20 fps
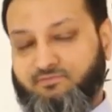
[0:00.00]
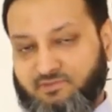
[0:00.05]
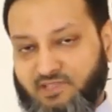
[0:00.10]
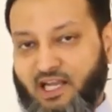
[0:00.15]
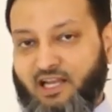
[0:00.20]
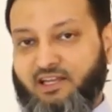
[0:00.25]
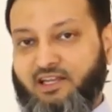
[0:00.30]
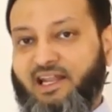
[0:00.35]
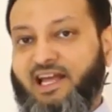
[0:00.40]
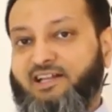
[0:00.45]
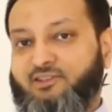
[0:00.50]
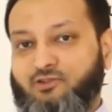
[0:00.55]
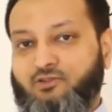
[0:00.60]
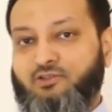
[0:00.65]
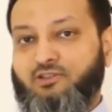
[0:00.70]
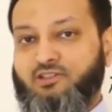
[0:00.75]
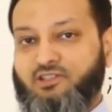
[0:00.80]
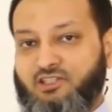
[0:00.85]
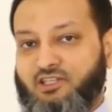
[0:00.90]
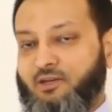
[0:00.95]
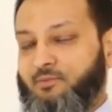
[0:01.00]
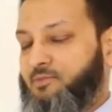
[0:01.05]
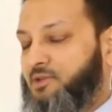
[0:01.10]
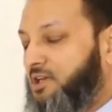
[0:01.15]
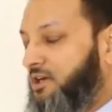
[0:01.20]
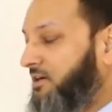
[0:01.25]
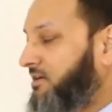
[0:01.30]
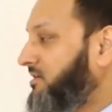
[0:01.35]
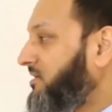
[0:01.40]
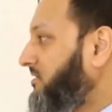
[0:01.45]
That can add to the
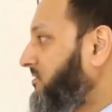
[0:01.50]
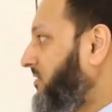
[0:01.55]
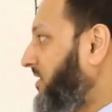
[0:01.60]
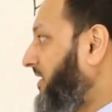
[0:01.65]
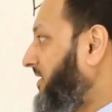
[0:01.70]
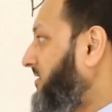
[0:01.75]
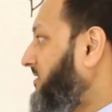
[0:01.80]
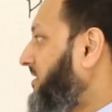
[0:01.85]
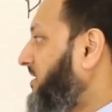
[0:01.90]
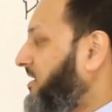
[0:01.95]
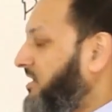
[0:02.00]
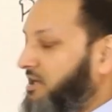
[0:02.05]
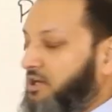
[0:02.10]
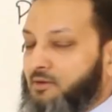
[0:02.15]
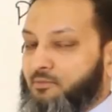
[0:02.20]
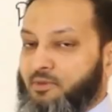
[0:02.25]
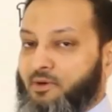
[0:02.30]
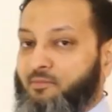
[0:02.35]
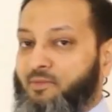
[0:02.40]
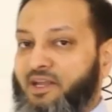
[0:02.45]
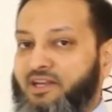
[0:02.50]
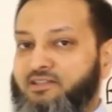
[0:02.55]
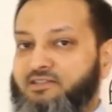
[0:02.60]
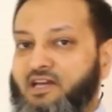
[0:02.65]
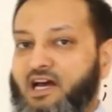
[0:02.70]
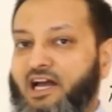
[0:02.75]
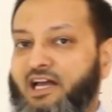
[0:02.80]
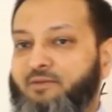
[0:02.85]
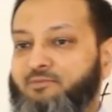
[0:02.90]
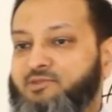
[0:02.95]
tachypnea, right? But many
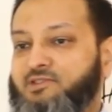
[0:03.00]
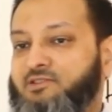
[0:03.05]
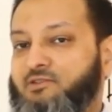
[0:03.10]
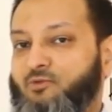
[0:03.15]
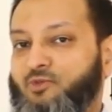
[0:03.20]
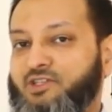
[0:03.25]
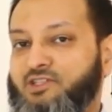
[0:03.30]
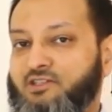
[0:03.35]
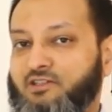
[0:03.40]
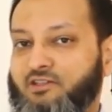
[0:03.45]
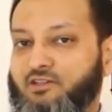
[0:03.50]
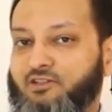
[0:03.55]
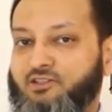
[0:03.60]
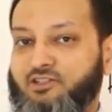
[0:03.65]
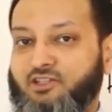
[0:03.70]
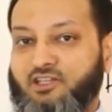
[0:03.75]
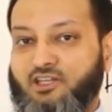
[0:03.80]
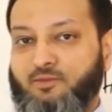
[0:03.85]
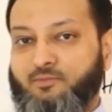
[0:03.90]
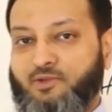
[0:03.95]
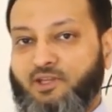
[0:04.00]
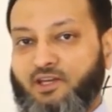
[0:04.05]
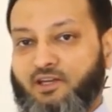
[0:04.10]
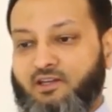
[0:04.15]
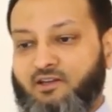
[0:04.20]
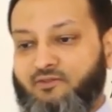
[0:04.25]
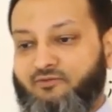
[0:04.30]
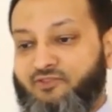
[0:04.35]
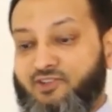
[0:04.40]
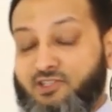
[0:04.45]
times, the reason they're
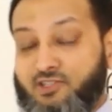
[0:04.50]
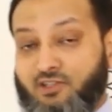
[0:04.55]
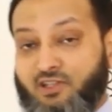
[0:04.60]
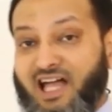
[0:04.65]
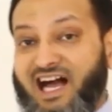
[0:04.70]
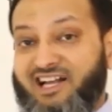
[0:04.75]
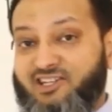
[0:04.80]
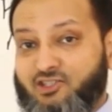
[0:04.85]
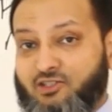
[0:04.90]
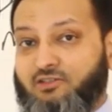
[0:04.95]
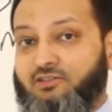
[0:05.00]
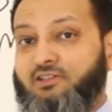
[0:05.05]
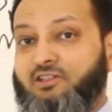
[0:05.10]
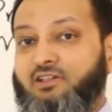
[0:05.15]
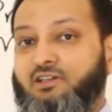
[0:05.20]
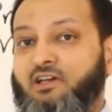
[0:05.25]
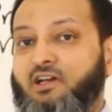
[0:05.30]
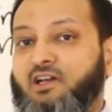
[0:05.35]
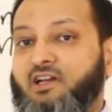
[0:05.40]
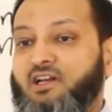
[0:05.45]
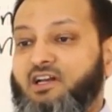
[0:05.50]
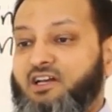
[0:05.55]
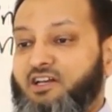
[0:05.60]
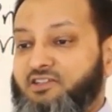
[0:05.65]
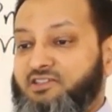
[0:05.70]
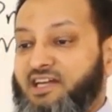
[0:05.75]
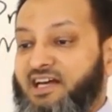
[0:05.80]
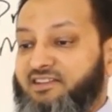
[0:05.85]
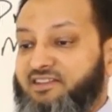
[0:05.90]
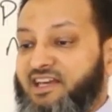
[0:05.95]
tachypnic physiologically
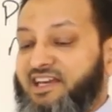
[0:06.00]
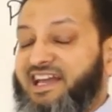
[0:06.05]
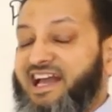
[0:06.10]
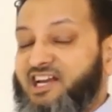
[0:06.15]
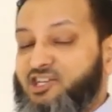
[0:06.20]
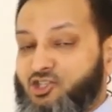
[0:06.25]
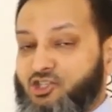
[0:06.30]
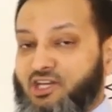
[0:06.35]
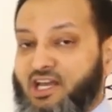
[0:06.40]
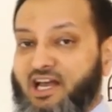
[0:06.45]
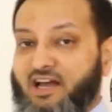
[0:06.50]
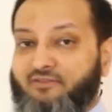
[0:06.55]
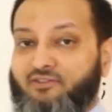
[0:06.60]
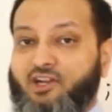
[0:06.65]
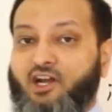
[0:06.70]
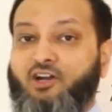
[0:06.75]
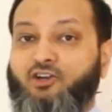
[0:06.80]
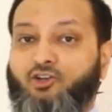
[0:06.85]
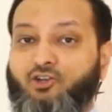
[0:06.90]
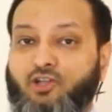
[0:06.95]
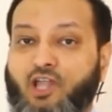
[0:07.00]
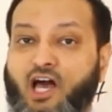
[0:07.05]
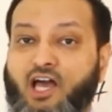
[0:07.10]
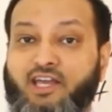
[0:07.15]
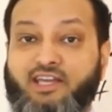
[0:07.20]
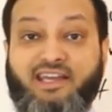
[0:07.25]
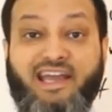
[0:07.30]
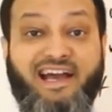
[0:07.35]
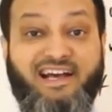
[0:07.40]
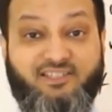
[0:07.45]
is that they actually have an
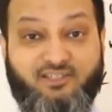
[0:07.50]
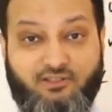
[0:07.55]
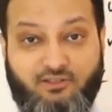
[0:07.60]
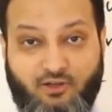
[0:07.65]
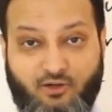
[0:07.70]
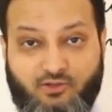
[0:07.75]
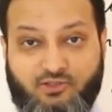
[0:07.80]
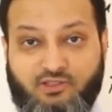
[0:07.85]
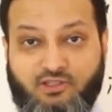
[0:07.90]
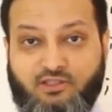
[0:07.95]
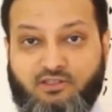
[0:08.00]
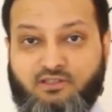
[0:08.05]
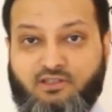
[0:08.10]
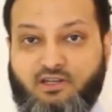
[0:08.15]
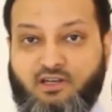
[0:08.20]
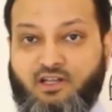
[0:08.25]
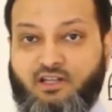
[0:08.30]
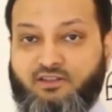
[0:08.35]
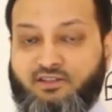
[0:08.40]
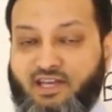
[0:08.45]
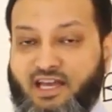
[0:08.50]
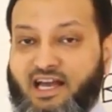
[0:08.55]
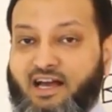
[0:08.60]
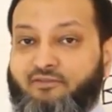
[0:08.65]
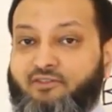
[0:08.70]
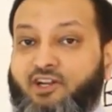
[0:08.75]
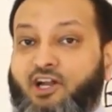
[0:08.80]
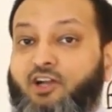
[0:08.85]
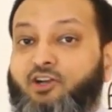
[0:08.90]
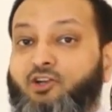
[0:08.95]
underlying acidosis. They
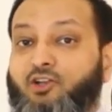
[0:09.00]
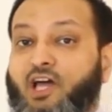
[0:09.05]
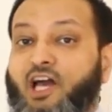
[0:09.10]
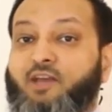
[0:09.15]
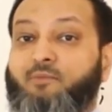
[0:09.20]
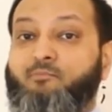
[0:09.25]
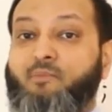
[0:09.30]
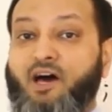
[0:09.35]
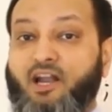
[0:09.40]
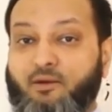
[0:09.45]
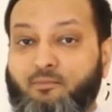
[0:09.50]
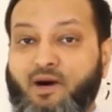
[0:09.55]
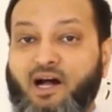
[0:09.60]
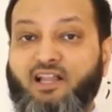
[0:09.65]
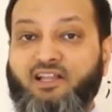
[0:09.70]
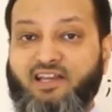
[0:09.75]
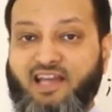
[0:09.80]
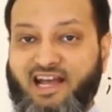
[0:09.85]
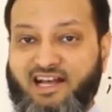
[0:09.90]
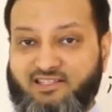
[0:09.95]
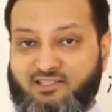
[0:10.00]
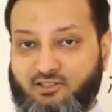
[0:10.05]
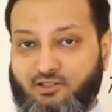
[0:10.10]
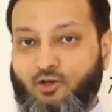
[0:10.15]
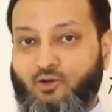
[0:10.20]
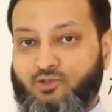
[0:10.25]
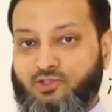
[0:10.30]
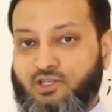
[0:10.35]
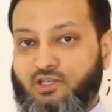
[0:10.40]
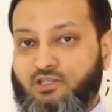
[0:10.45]
have an underlying metabolic
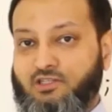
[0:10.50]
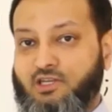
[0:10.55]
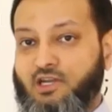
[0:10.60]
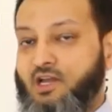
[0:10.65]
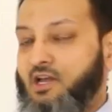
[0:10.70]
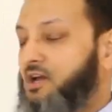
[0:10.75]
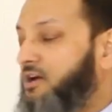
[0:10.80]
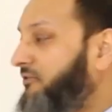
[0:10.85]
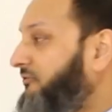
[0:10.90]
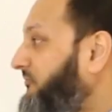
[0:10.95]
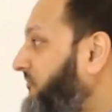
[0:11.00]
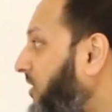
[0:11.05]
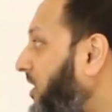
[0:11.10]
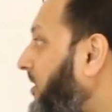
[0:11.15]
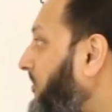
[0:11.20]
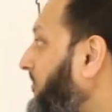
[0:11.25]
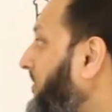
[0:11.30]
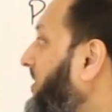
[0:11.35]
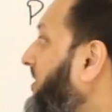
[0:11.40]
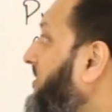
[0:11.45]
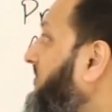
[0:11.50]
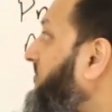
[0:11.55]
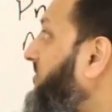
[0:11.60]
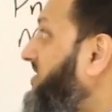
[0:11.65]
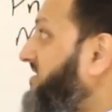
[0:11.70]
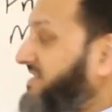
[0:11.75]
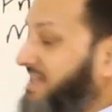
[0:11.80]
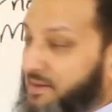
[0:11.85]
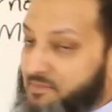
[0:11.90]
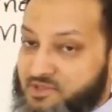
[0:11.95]
acidosis from the
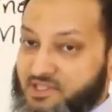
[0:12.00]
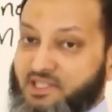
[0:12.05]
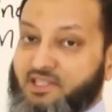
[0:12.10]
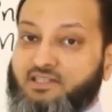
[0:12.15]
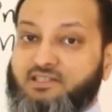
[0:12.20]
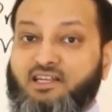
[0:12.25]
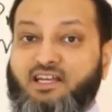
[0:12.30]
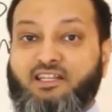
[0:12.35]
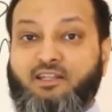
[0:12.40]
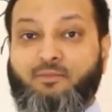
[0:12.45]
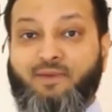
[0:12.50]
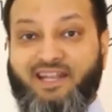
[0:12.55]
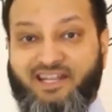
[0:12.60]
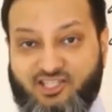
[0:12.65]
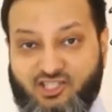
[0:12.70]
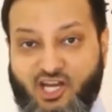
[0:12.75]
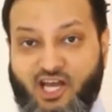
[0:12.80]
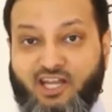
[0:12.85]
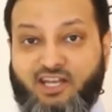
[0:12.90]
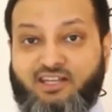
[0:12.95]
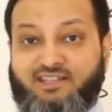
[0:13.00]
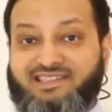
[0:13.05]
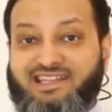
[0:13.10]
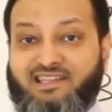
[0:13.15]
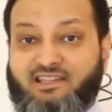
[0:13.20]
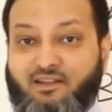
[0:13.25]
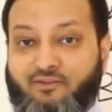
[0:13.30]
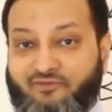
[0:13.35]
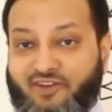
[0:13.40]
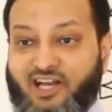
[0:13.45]
sepsis and the meningitis
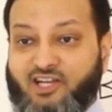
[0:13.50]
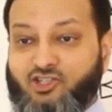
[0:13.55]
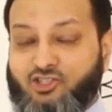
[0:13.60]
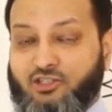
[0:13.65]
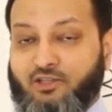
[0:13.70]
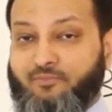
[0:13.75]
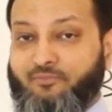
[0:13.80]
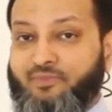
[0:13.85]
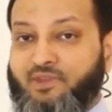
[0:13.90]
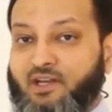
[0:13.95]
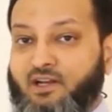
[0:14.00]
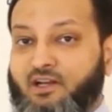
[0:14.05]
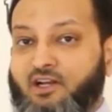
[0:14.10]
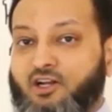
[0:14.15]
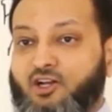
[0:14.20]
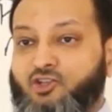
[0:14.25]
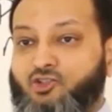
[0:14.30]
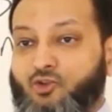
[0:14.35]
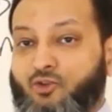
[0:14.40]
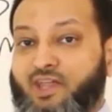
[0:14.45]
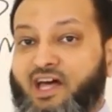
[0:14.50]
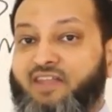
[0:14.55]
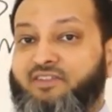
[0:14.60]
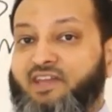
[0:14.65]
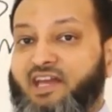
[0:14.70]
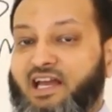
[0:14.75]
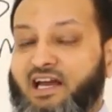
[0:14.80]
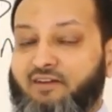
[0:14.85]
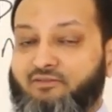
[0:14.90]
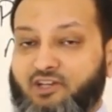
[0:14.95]
and the infection. So then
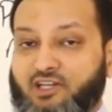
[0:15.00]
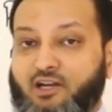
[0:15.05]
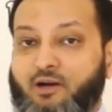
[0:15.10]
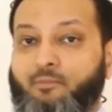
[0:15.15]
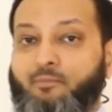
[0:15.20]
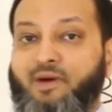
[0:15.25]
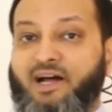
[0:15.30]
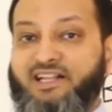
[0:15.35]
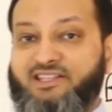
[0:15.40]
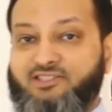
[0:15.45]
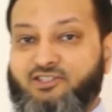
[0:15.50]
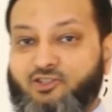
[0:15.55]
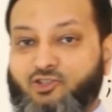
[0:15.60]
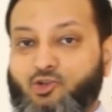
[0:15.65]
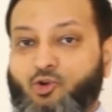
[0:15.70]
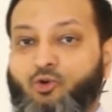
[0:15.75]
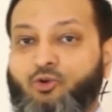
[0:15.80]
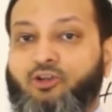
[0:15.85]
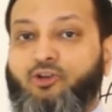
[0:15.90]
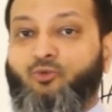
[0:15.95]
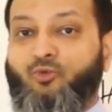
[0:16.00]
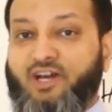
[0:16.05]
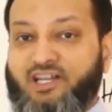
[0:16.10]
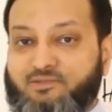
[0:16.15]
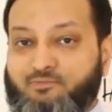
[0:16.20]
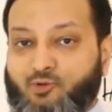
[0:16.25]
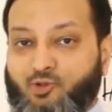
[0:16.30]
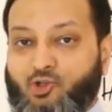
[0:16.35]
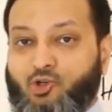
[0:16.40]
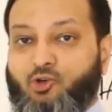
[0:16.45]
they have a compensatory
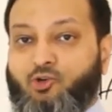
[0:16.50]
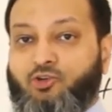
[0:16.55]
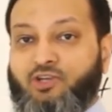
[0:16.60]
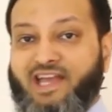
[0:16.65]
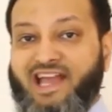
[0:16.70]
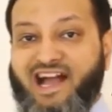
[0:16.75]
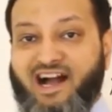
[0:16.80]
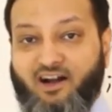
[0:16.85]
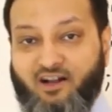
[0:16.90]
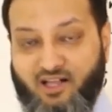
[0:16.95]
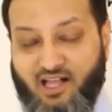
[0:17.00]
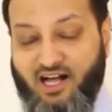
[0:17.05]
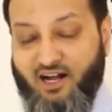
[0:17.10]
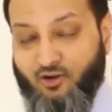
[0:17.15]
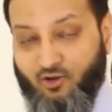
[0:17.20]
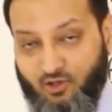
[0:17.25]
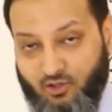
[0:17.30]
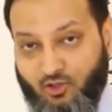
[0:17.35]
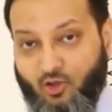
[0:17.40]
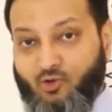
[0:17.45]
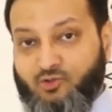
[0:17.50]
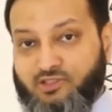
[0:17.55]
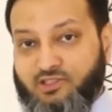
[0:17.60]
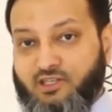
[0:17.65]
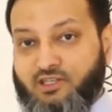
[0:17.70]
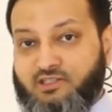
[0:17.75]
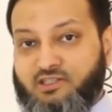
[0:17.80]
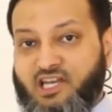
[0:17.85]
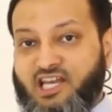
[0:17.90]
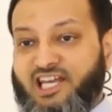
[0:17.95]
respiratory
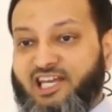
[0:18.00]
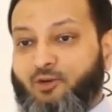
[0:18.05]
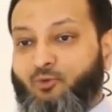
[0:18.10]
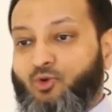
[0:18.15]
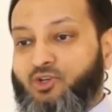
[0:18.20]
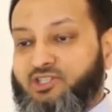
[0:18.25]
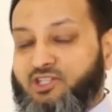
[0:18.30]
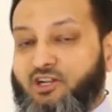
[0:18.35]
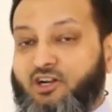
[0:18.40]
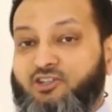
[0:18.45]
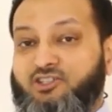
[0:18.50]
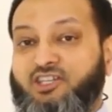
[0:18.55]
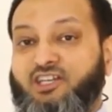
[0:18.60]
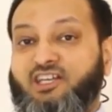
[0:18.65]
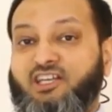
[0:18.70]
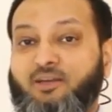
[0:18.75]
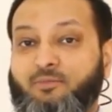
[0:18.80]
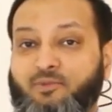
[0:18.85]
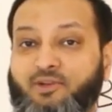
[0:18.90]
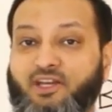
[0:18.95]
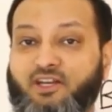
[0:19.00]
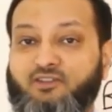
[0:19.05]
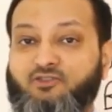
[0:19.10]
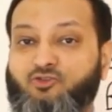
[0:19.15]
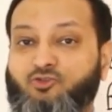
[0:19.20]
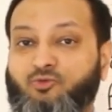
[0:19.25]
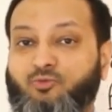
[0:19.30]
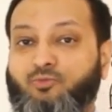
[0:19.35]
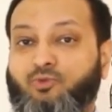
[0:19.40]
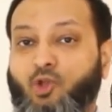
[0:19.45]
alkalosis in which they are tachypnic
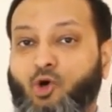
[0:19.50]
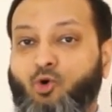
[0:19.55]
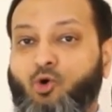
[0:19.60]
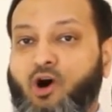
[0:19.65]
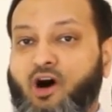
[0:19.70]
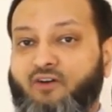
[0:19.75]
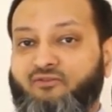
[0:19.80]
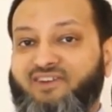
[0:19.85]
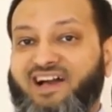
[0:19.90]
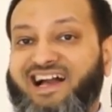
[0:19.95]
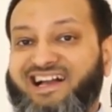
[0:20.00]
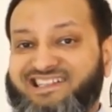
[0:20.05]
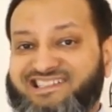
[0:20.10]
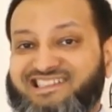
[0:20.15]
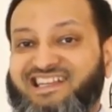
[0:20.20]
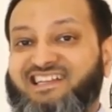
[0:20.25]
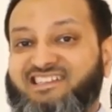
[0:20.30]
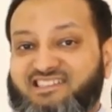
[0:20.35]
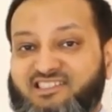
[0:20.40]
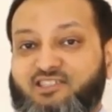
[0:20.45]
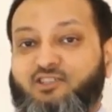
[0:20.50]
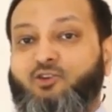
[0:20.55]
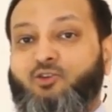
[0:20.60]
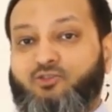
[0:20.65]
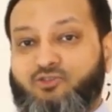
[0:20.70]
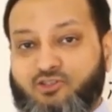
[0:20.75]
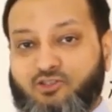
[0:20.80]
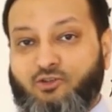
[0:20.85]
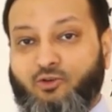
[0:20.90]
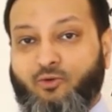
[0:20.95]
to blow off excess
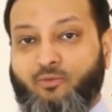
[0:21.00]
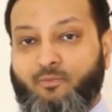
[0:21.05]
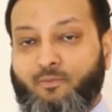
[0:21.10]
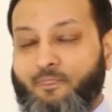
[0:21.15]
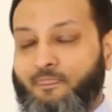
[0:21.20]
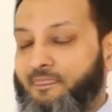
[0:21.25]
CO2.